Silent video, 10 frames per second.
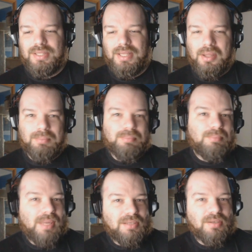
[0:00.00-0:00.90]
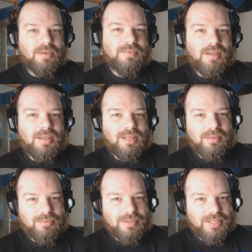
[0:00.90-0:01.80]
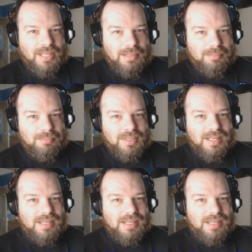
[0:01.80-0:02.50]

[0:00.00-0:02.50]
to help make your Fallout 3 game